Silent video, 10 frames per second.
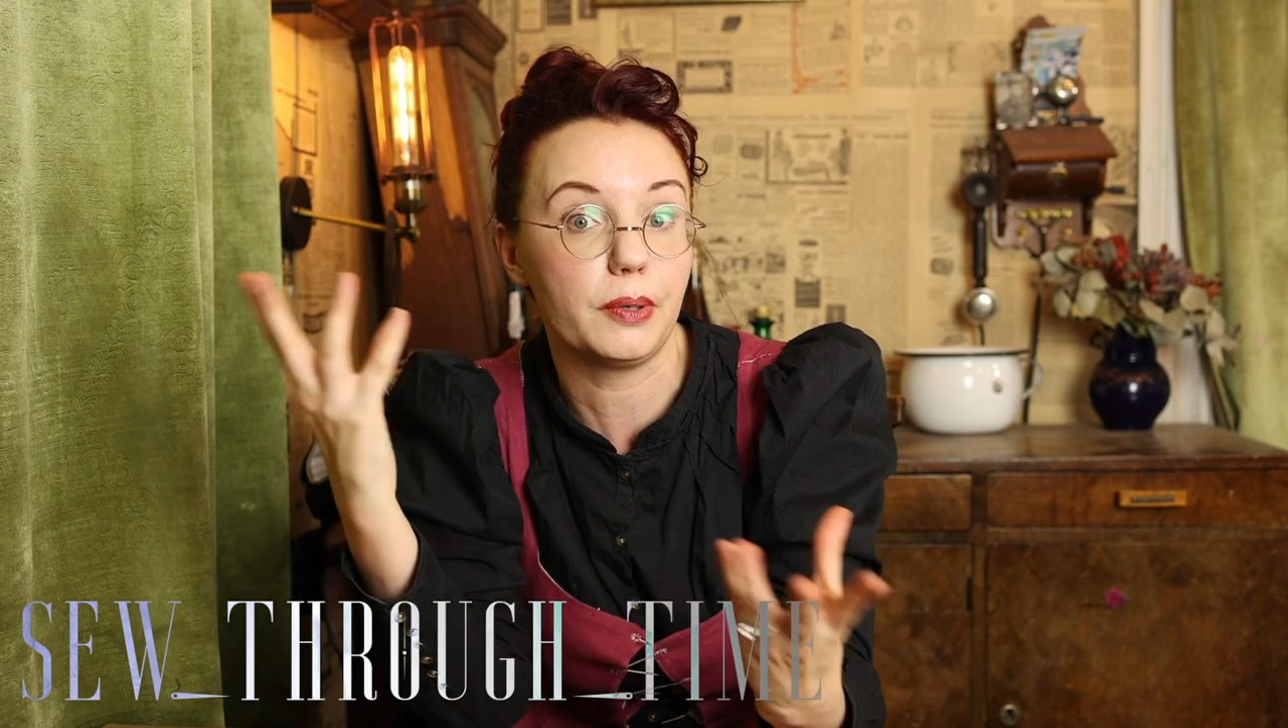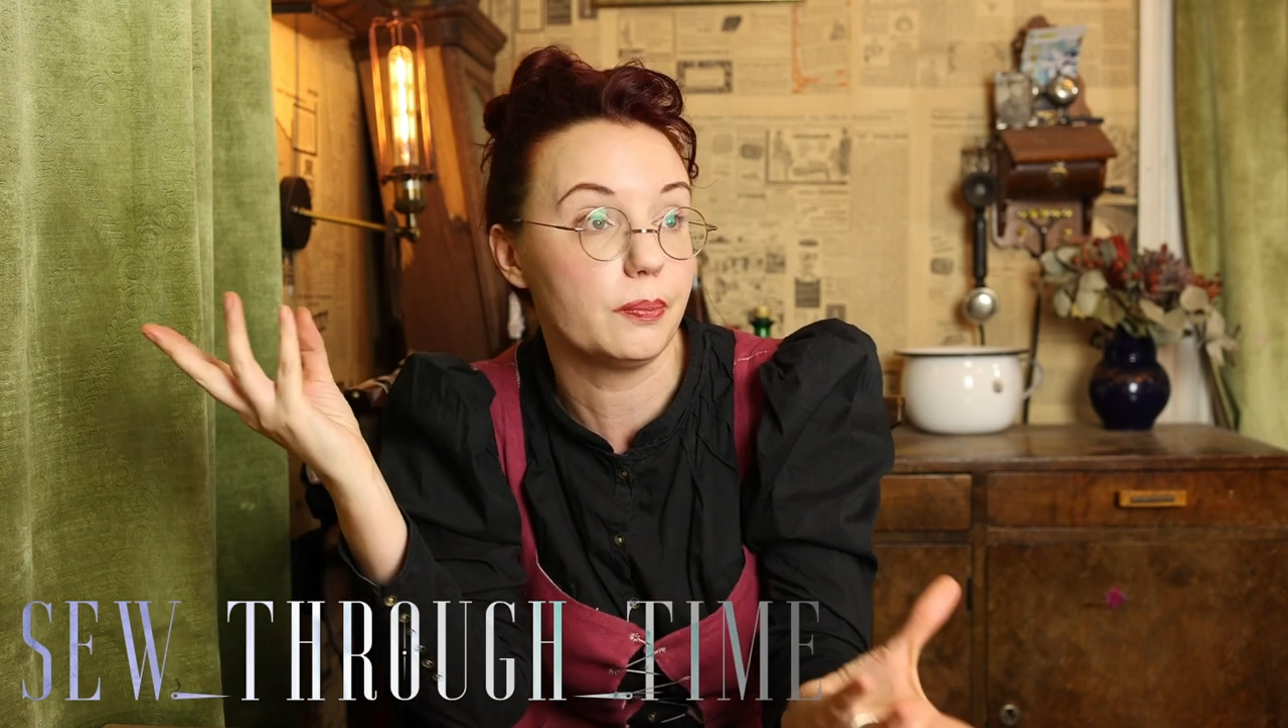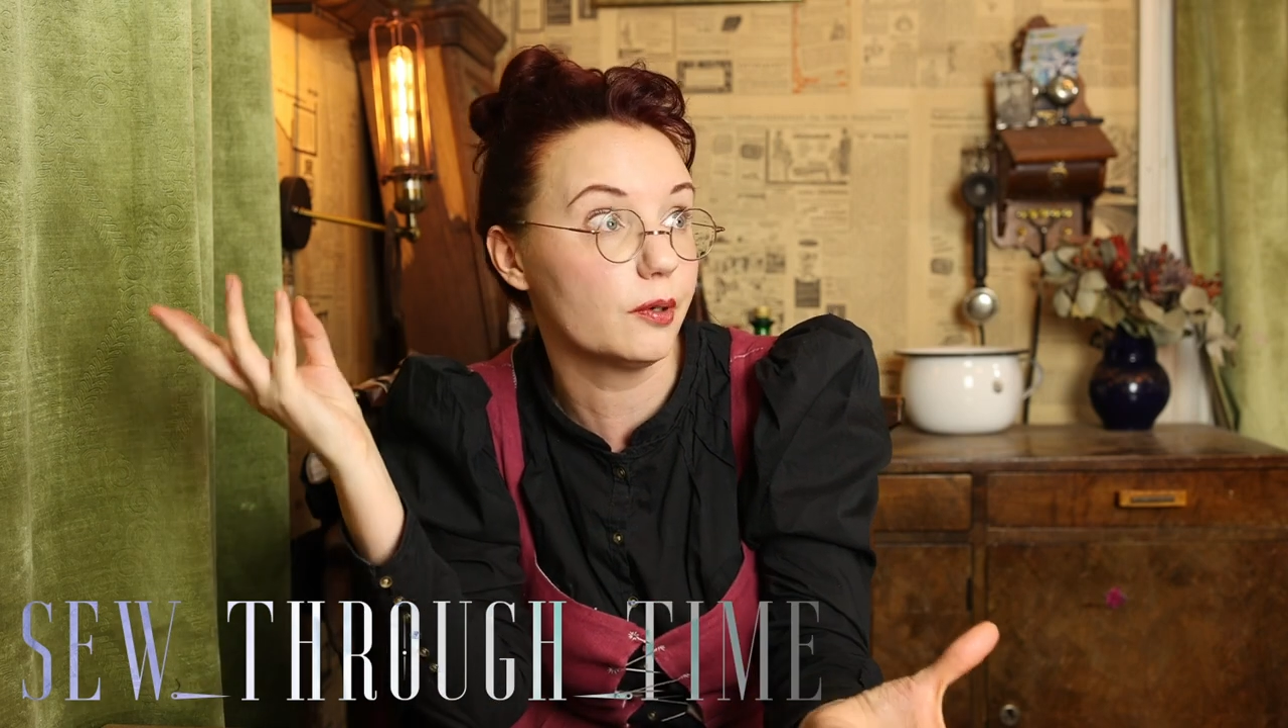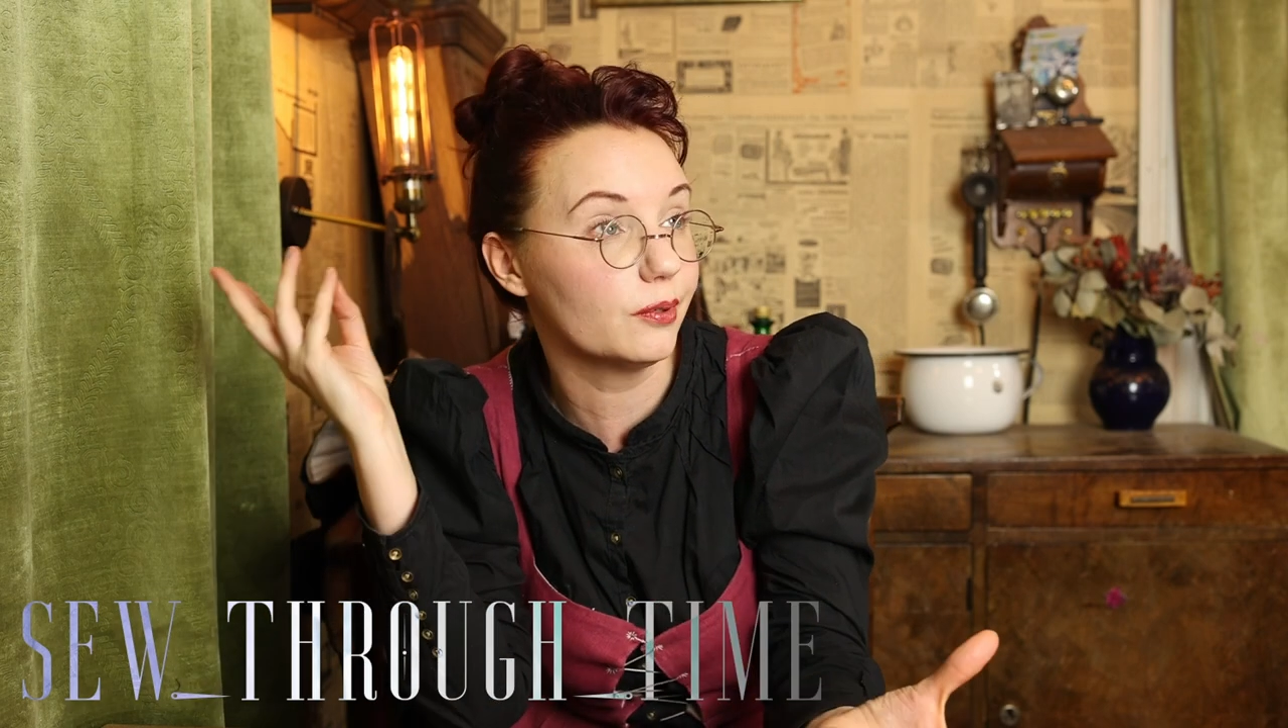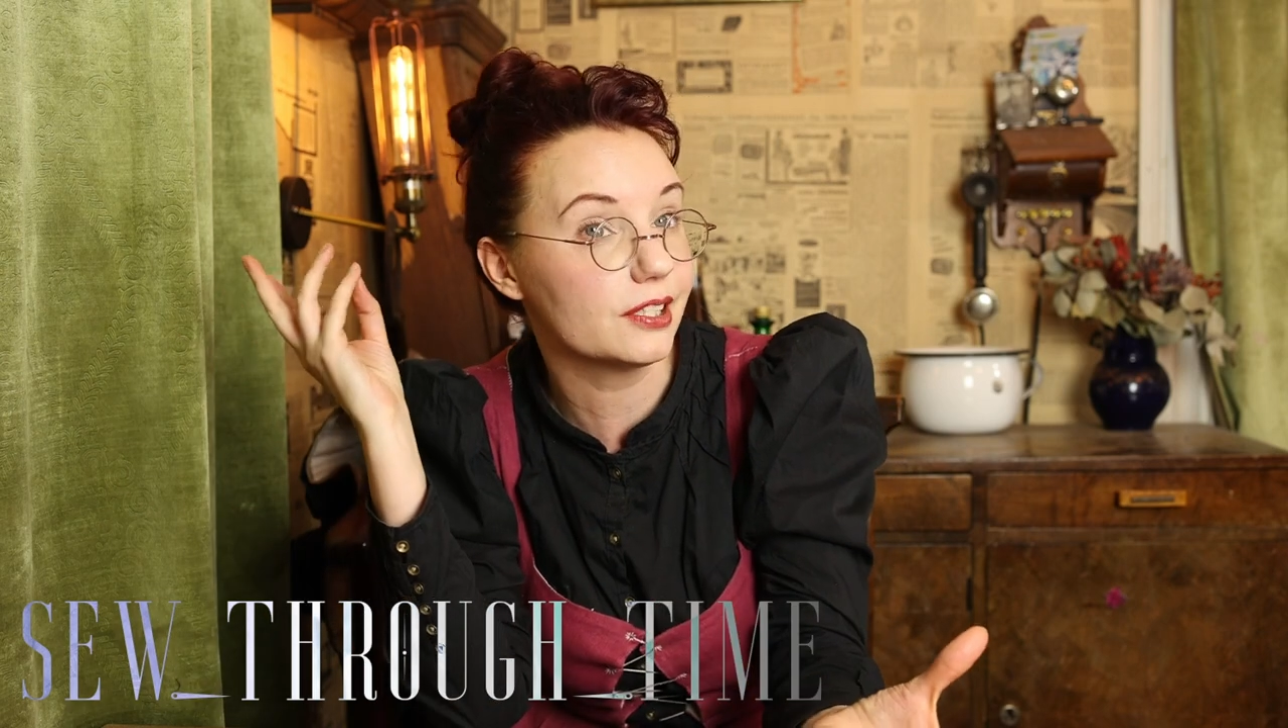
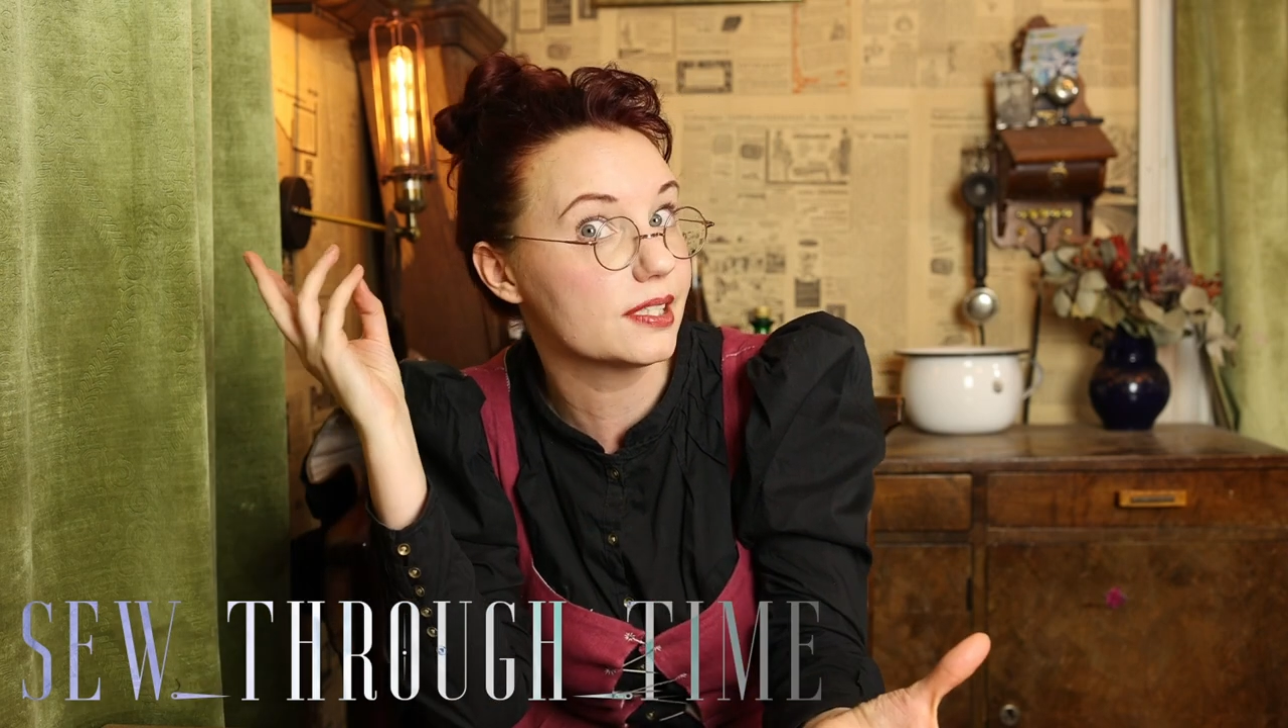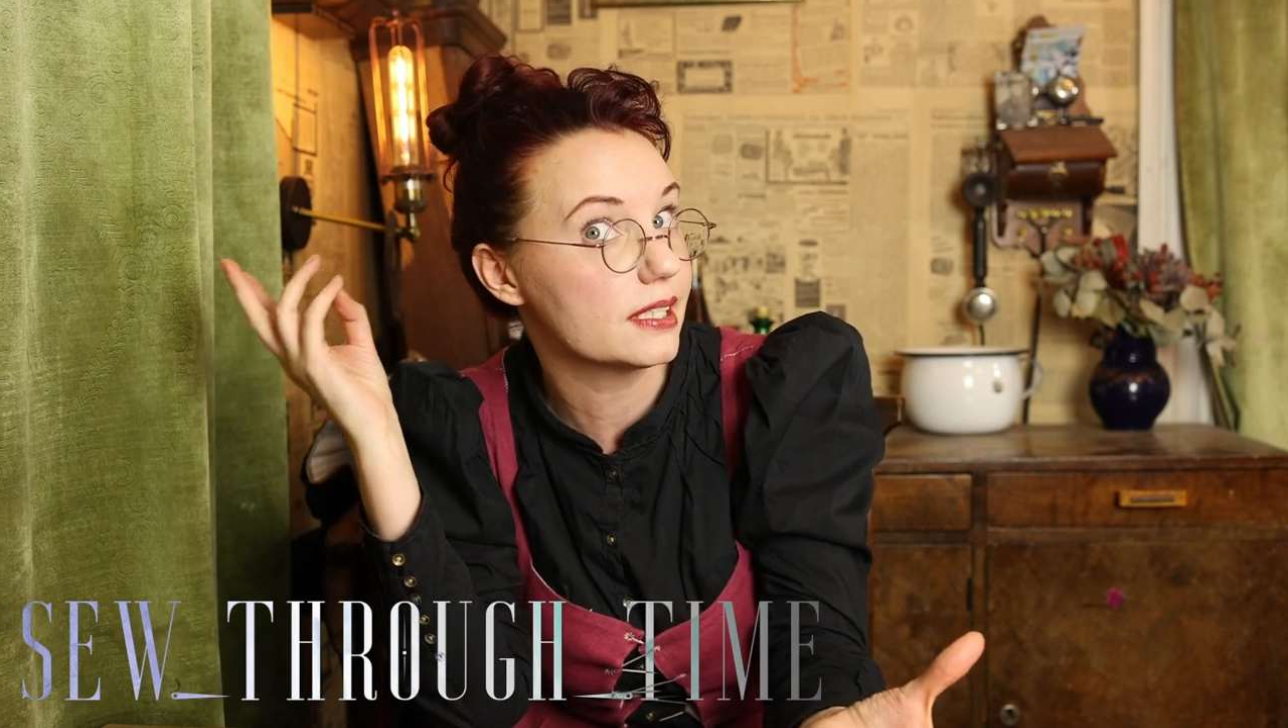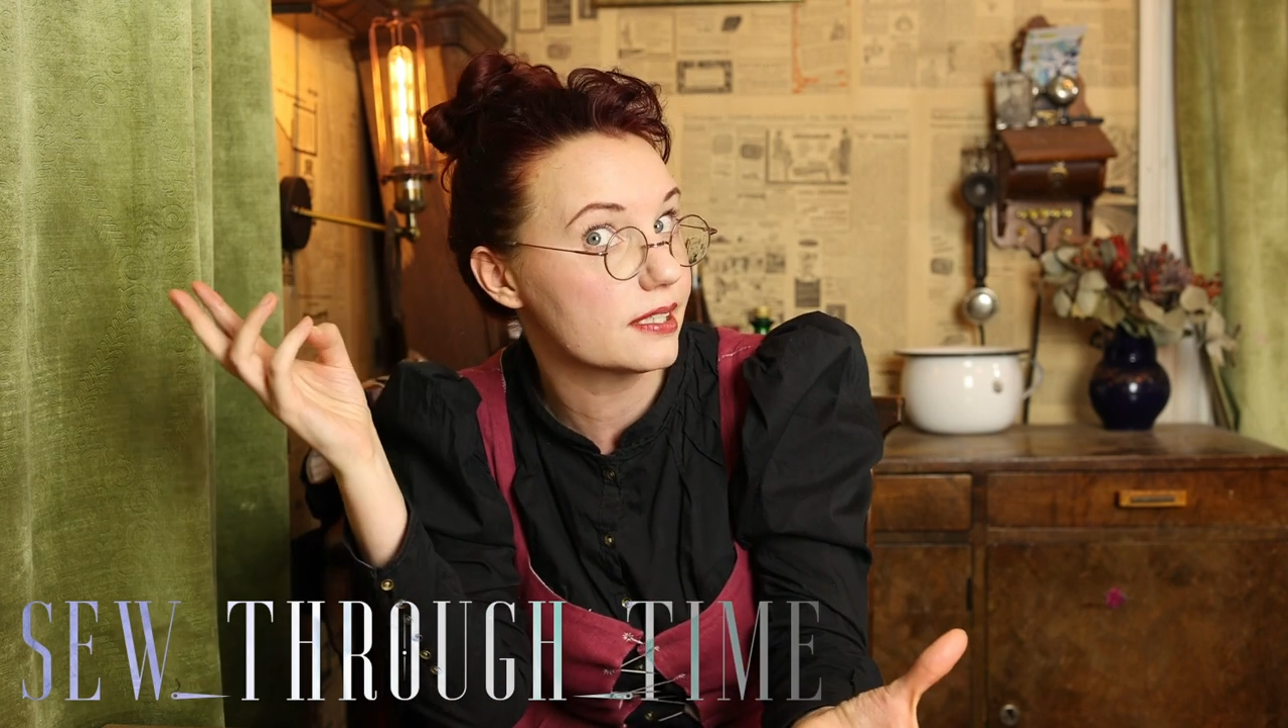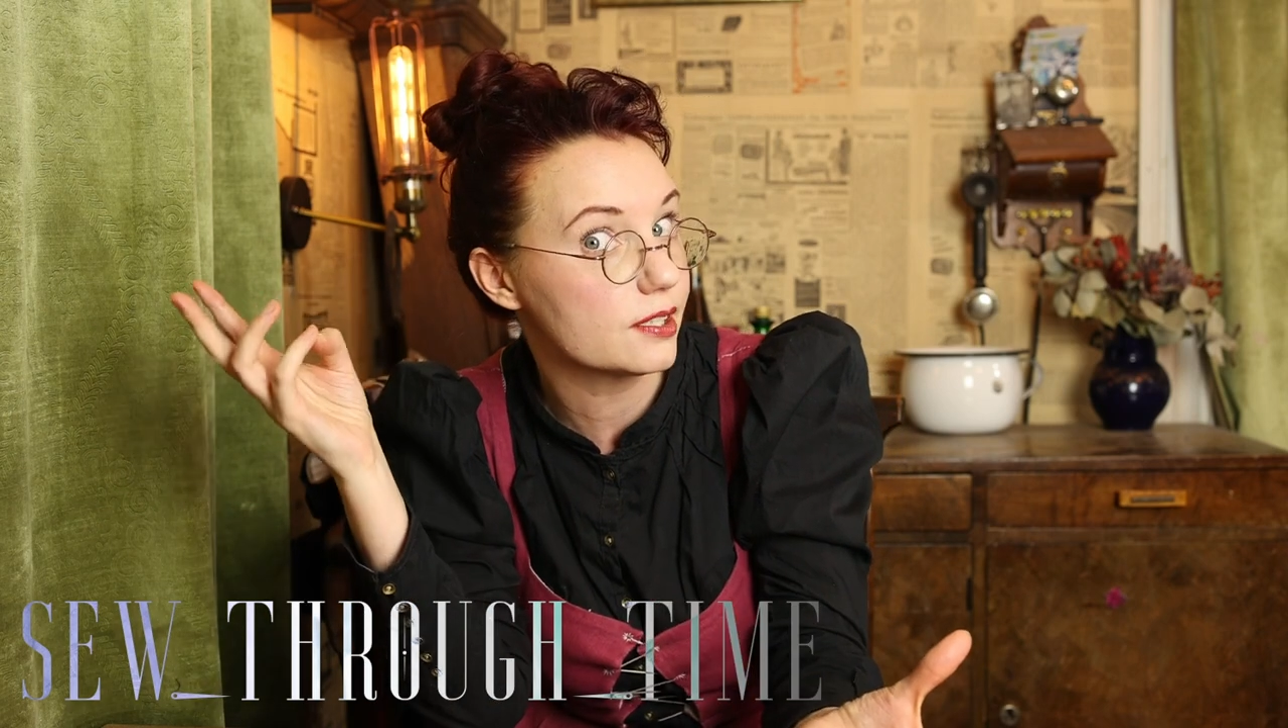people will see